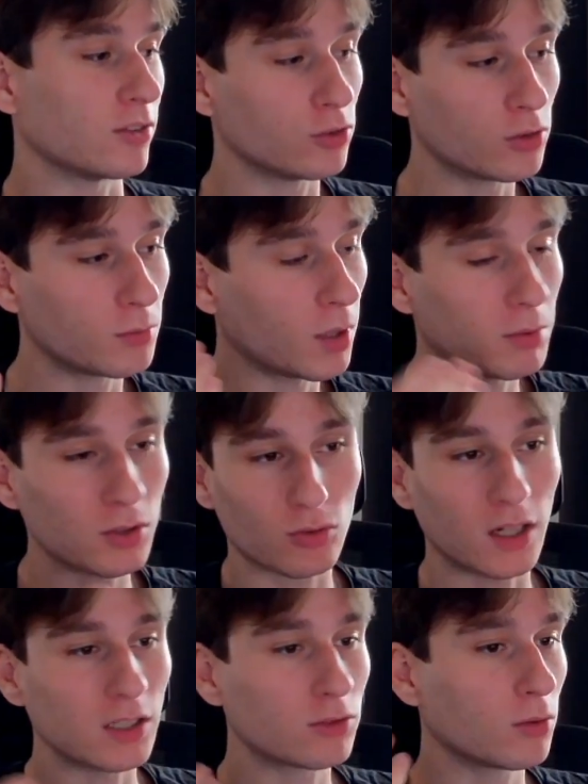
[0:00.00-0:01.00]
you maybe
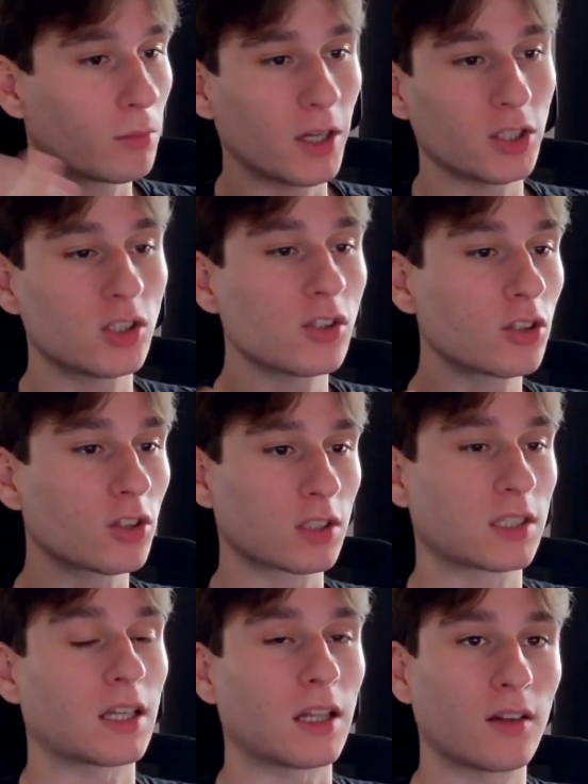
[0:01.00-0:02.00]
try to imagine
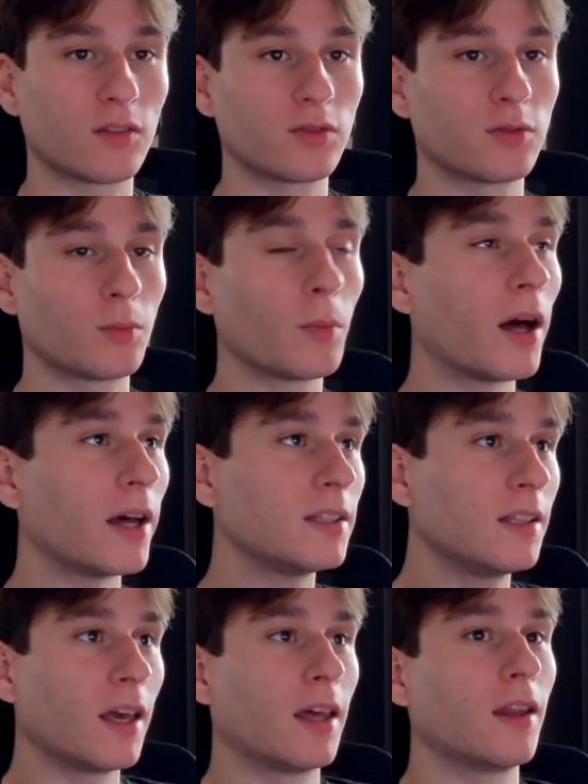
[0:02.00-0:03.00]
yourself, but
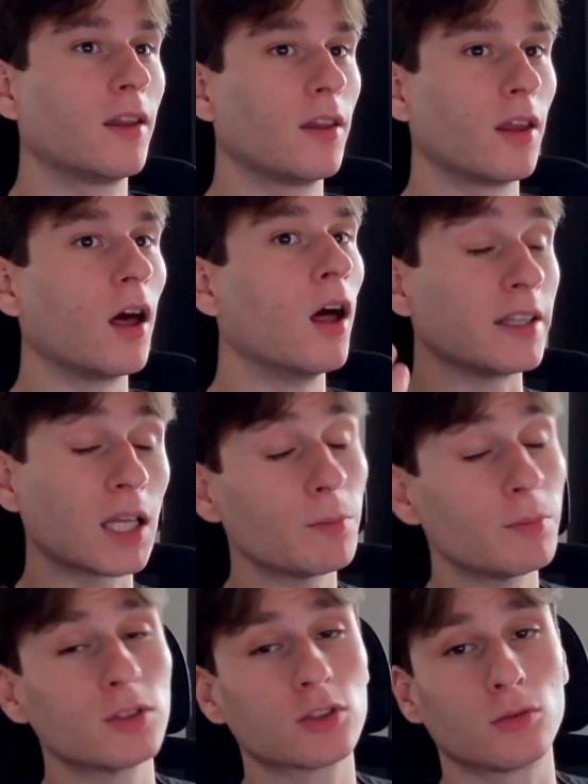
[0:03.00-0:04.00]
at the end, it
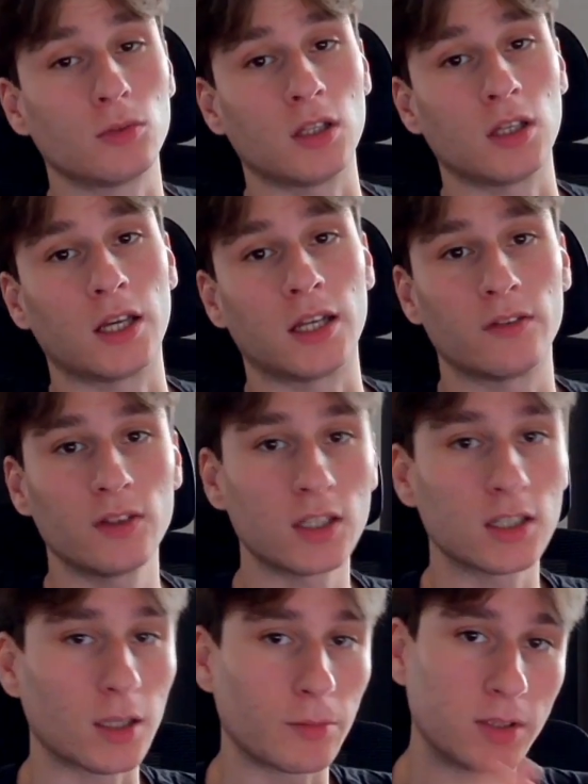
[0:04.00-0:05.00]
happens to me, and I think
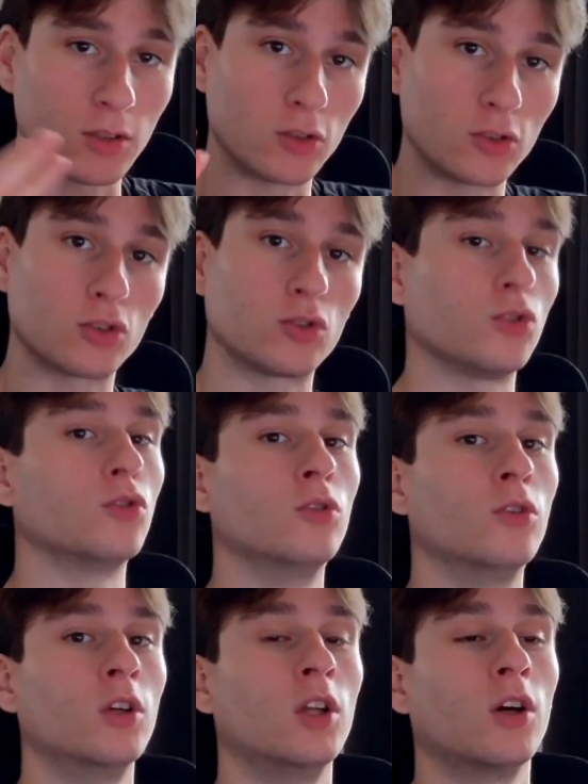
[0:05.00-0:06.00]
it happens also to
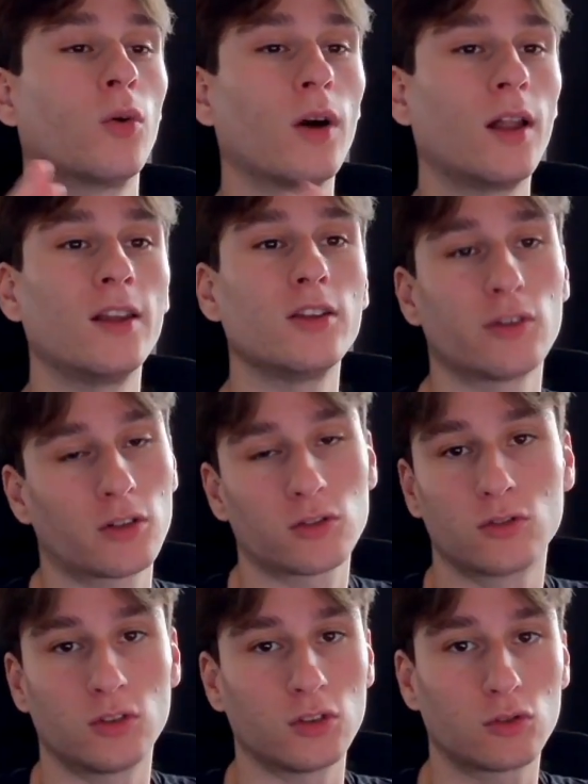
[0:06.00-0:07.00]
you. Well, you're
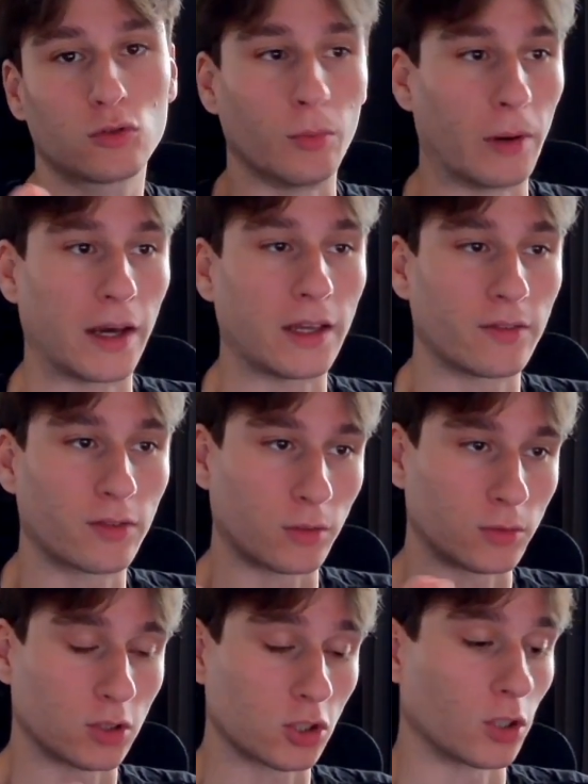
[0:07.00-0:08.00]
not going to buy
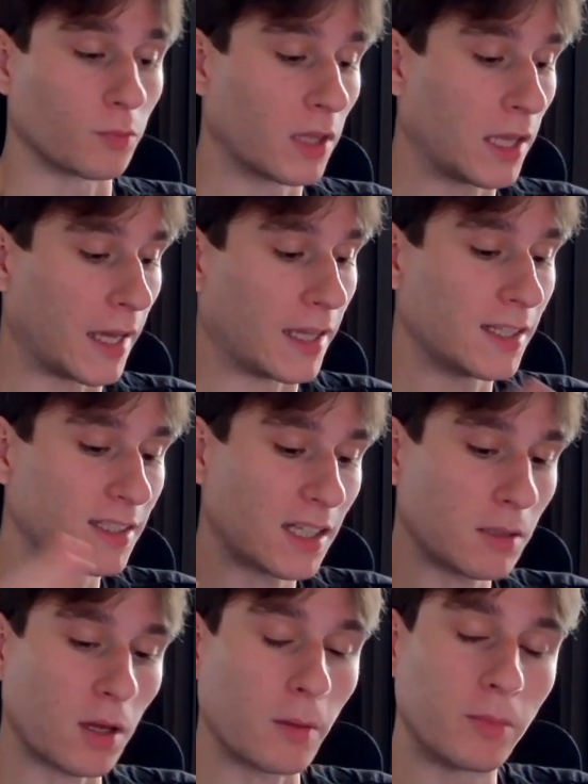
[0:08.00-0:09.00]
from the shop. And the
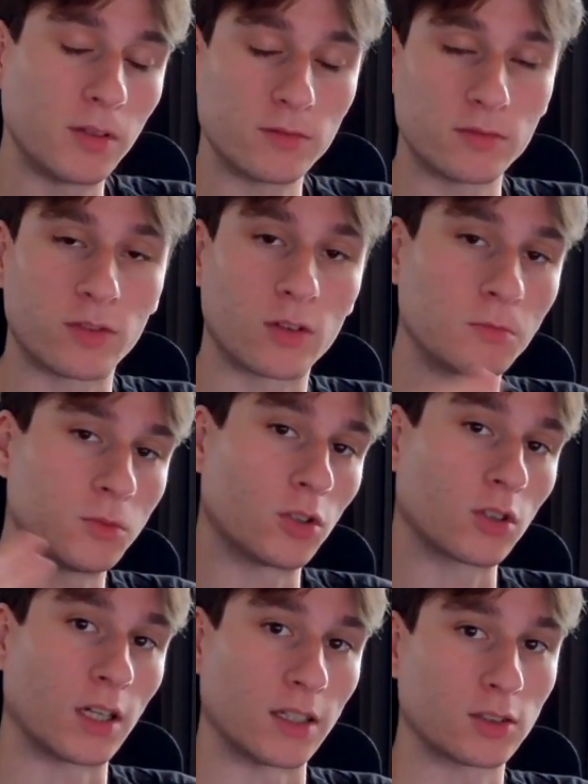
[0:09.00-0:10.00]
same happens from
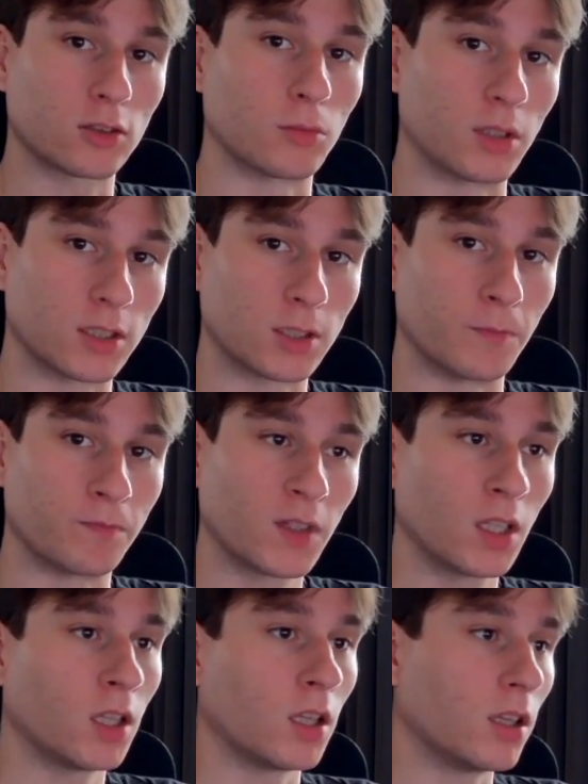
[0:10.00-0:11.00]
your customers.
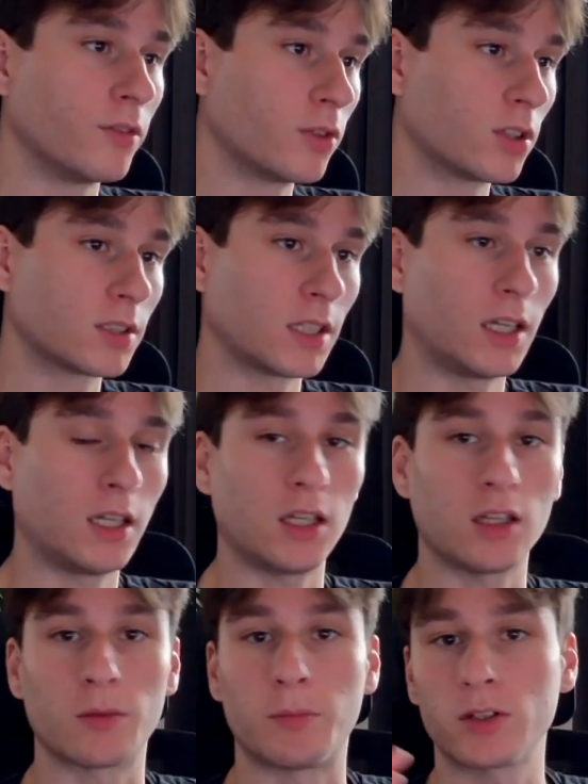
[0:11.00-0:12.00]
If you're
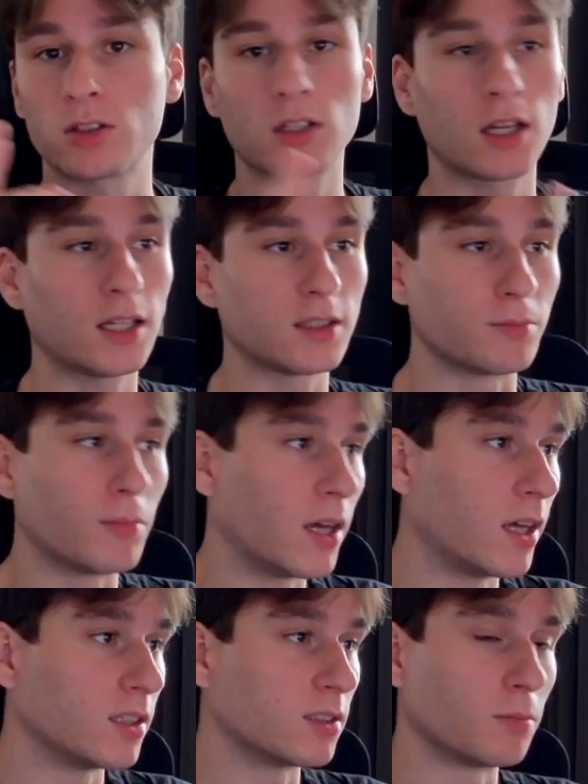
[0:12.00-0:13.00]
selling personalized
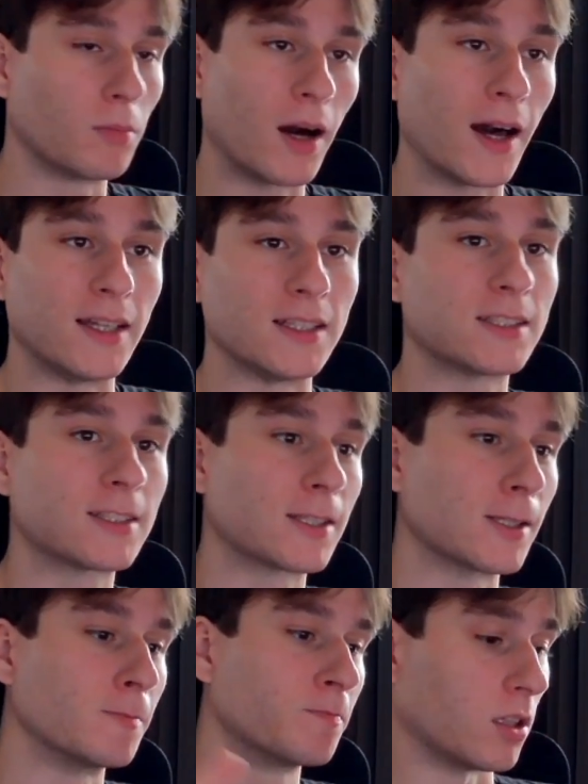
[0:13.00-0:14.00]
bikes,